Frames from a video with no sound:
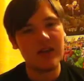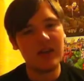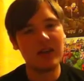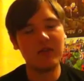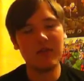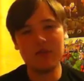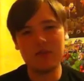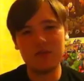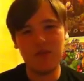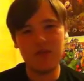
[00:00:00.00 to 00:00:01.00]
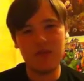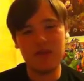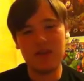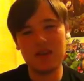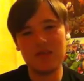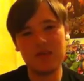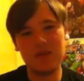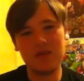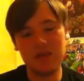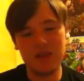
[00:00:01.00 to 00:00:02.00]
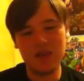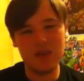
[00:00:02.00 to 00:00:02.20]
You can mix them both in. That's what I love about it.